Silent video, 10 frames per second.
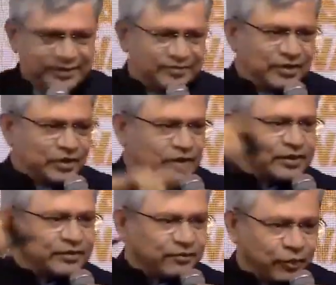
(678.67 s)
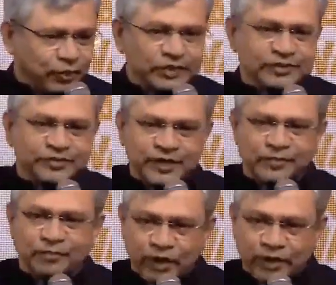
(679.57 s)
We thought that flow is very
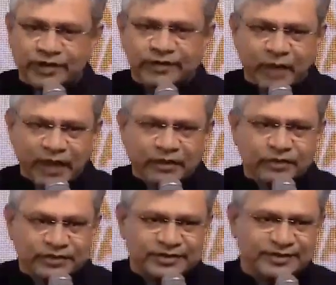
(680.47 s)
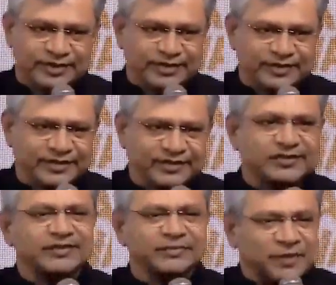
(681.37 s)
important in Bangalore's design. This
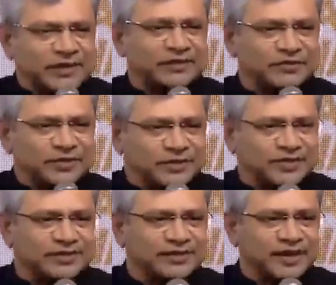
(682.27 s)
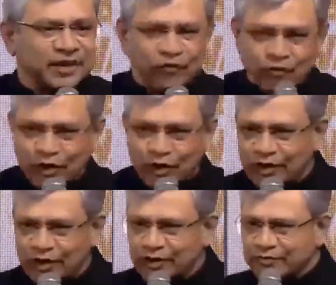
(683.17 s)
is the place which is
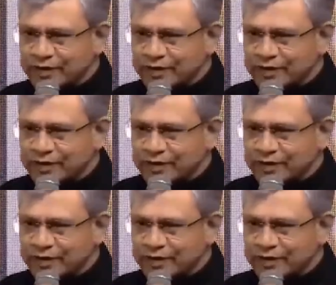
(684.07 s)
full of